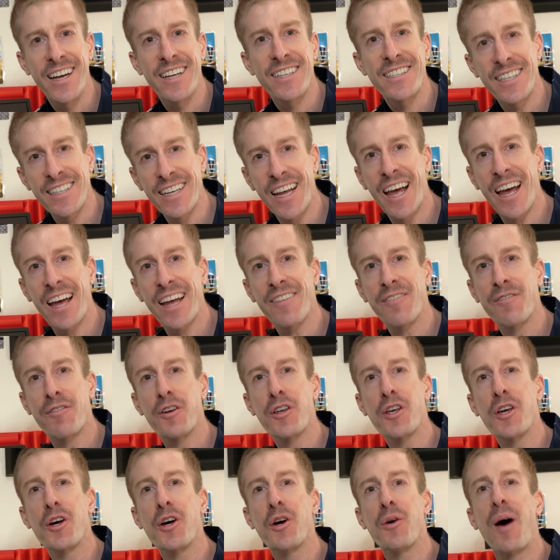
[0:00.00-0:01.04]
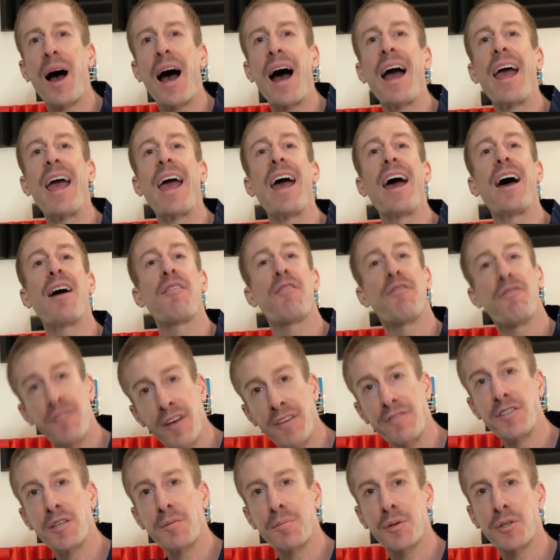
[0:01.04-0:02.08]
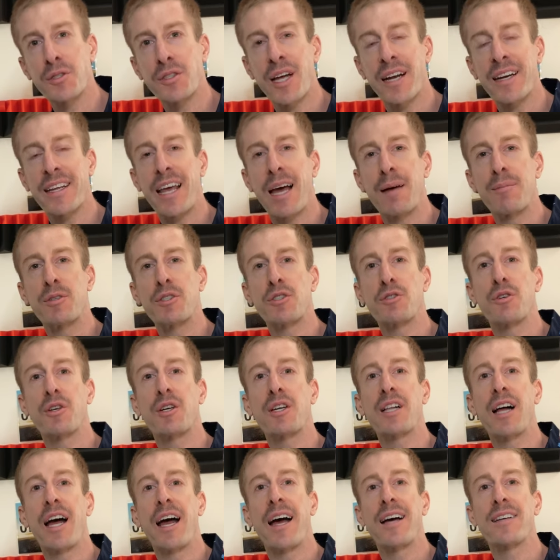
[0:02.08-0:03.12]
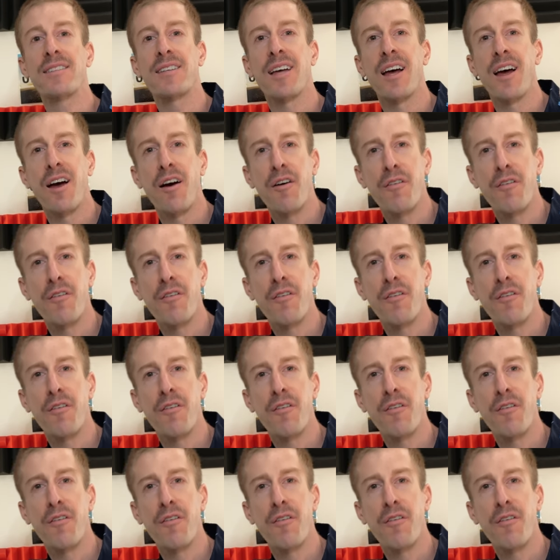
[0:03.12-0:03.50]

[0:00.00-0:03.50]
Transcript: Today for you, I have fifty percent chemistry class,